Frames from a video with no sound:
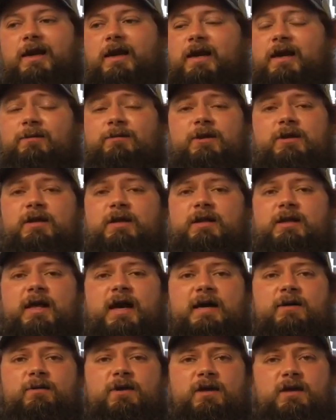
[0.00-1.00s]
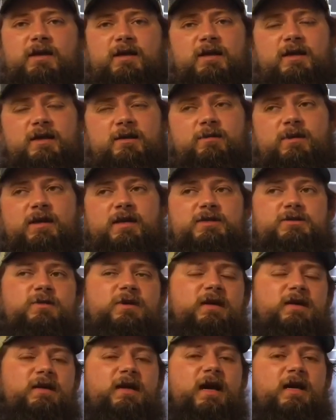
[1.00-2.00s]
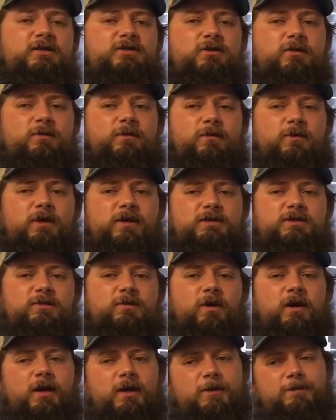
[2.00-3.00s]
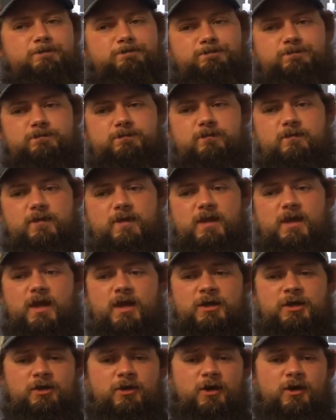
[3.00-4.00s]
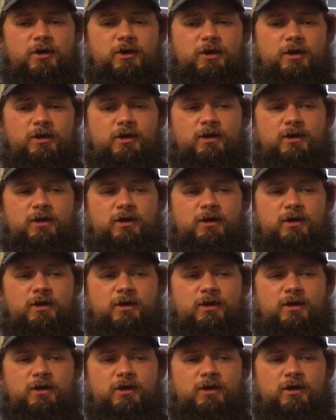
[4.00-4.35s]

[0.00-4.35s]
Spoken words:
And I'm really glad we did because we had got to a point to where, you know,